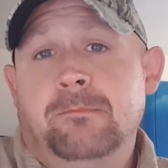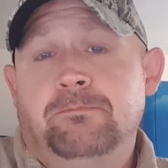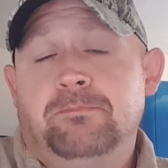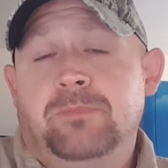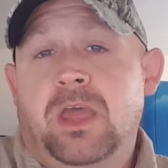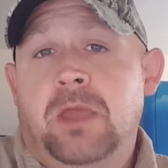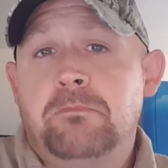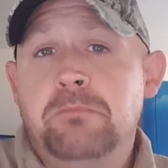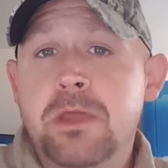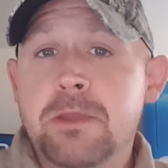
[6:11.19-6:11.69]

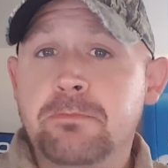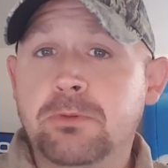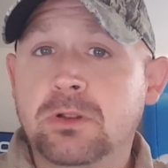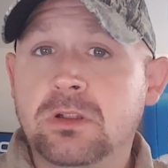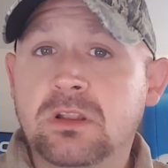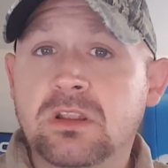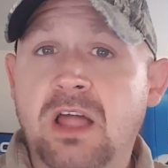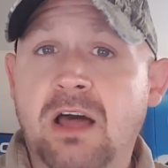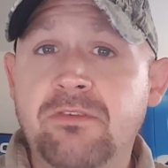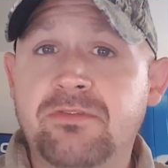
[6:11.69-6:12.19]
And people
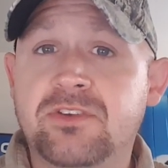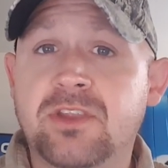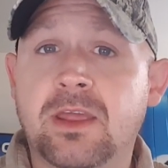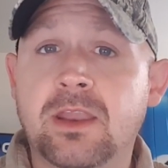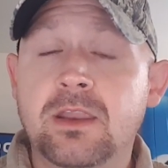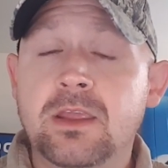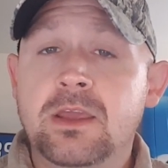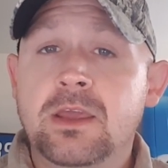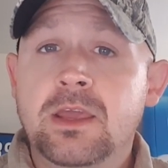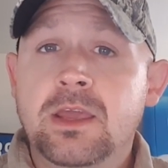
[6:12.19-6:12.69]
loved
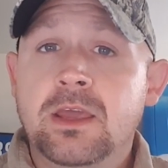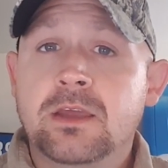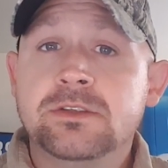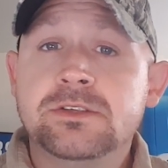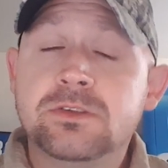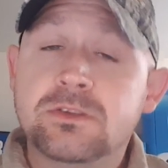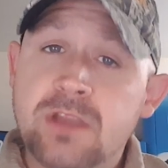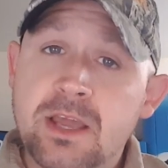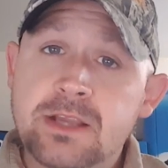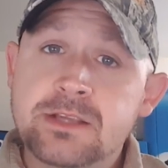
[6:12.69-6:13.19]
it. And
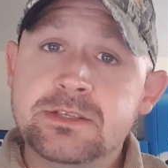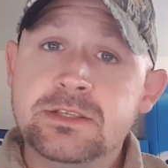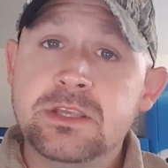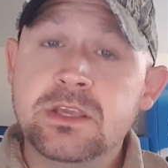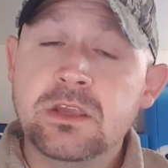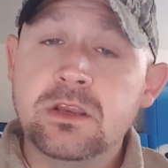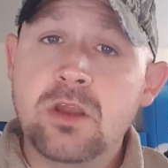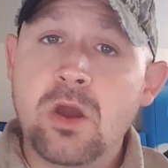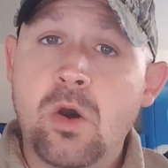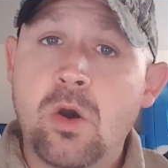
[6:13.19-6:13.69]
so next thing
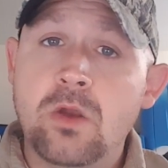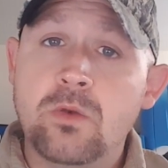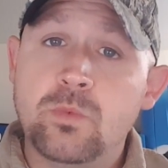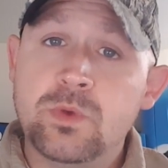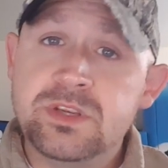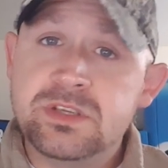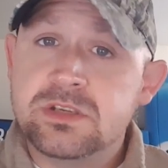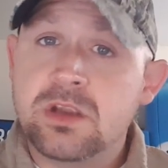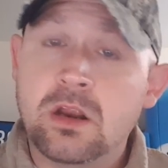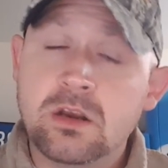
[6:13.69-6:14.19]
you know it,
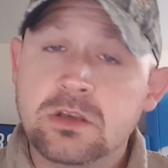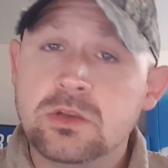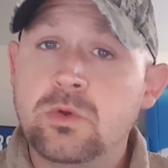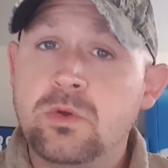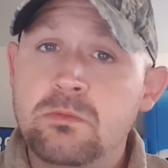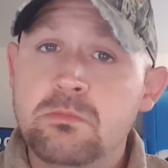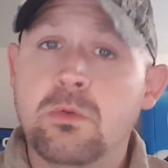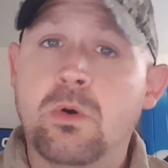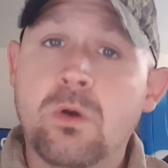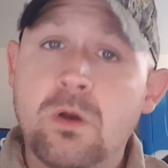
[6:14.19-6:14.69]
we start
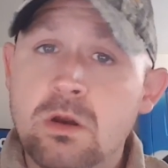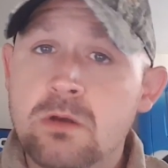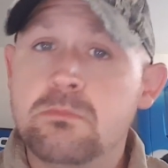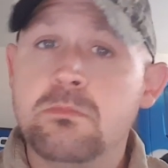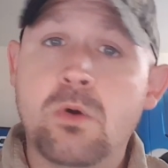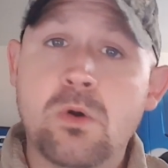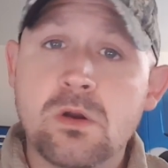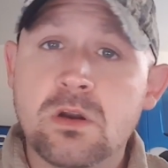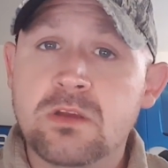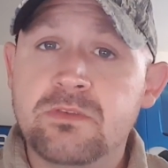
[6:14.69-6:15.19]
doing more and
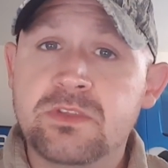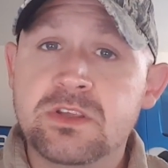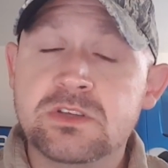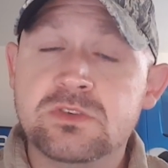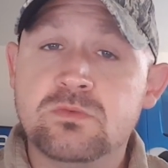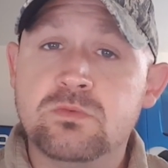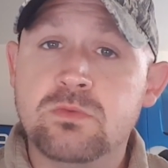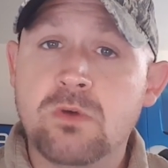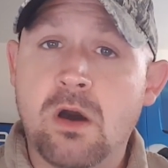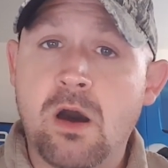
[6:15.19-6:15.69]
more of these
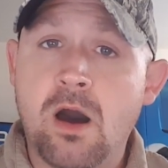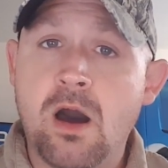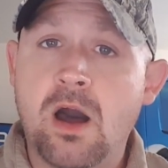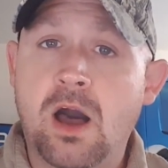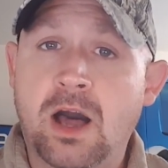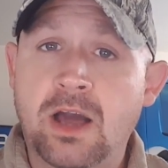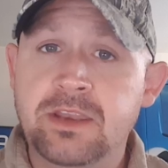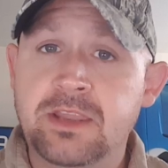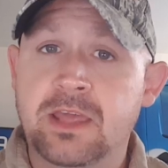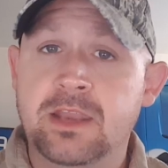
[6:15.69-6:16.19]
raw,
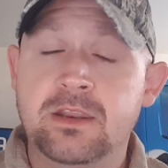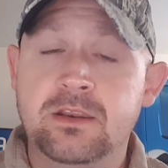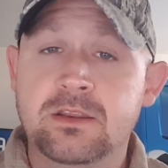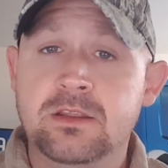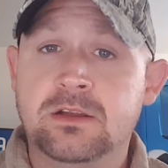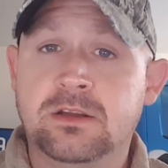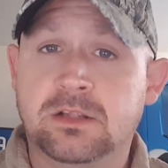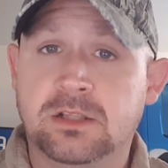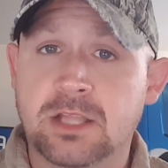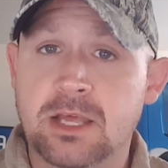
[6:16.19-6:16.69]

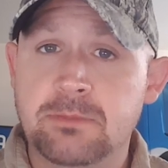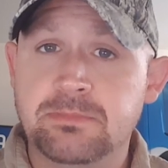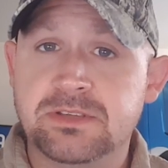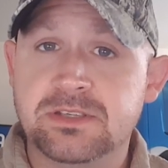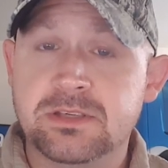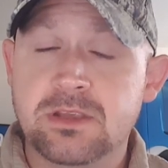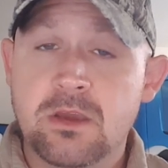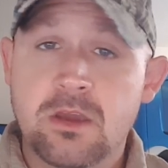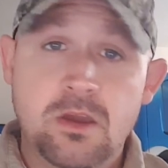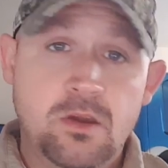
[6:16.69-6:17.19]
unedited
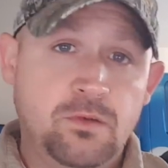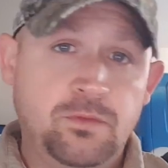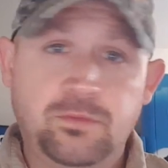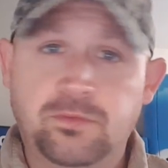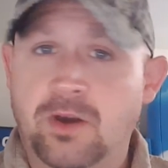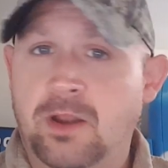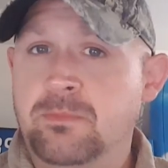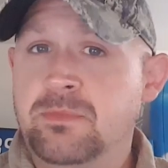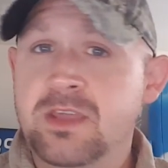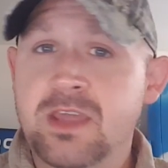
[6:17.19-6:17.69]
clips
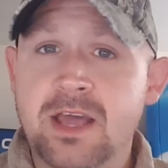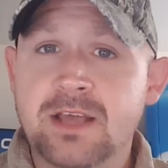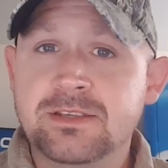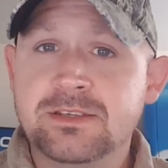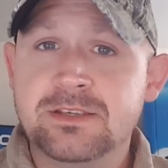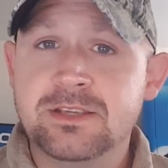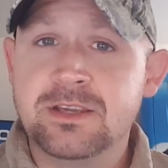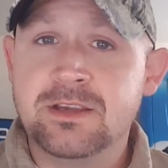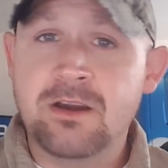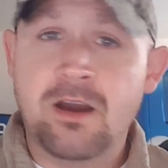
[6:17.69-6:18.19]
from the
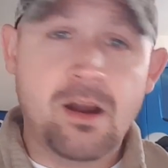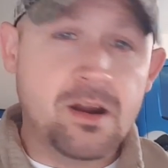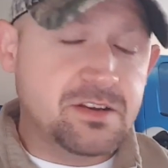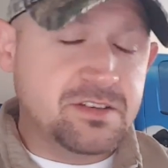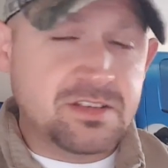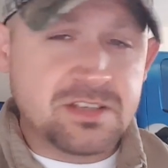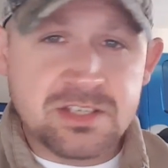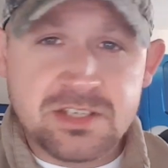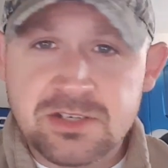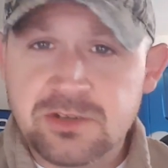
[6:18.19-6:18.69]
SD card,
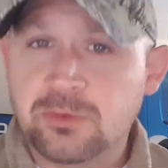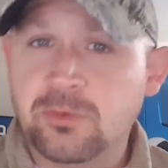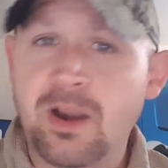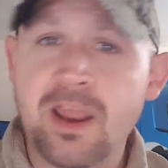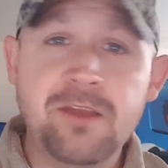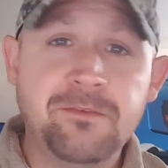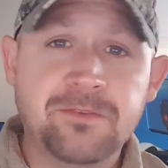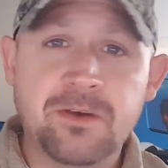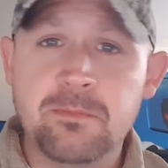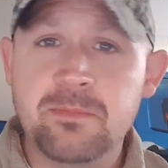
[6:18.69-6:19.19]

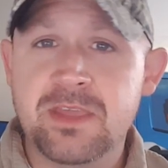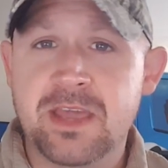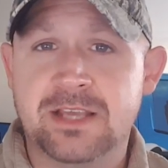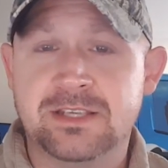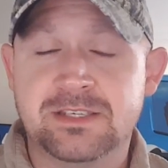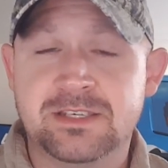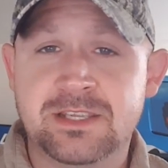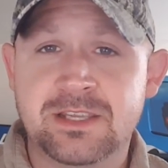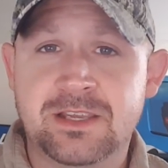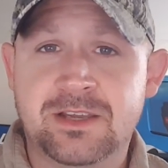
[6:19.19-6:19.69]
straight from the
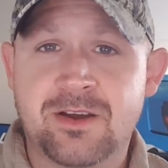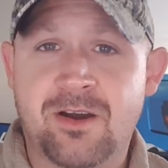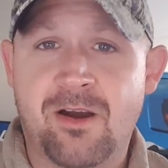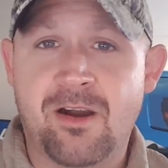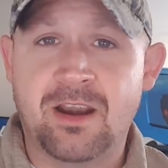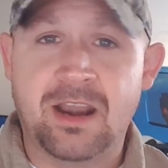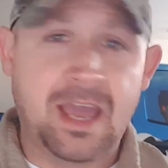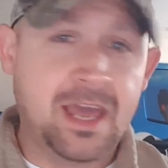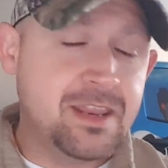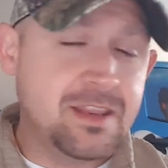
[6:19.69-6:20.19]
SD
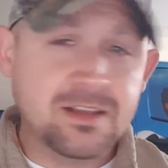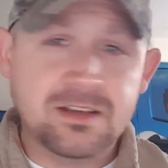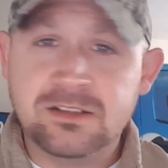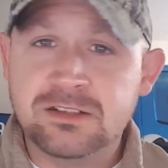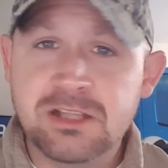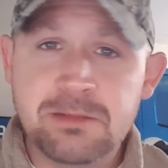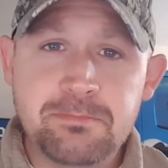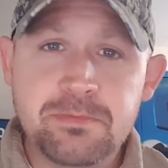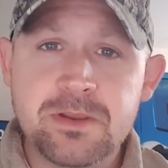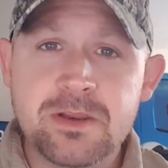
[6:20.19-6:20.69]
card. I didn't
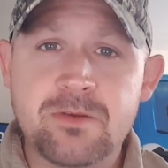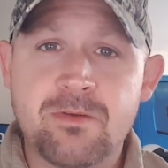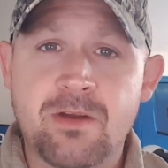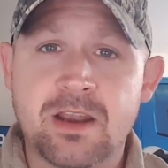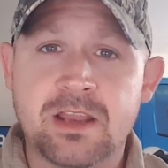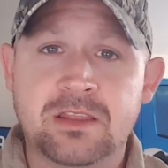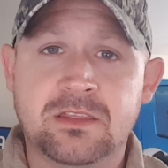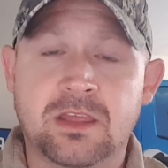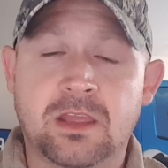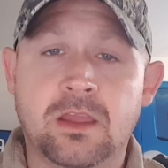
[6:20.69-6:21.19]
clip it or
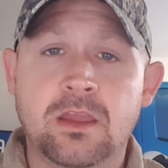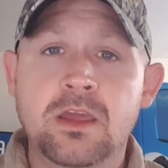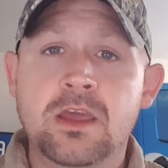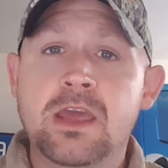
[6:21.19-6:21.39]
anything.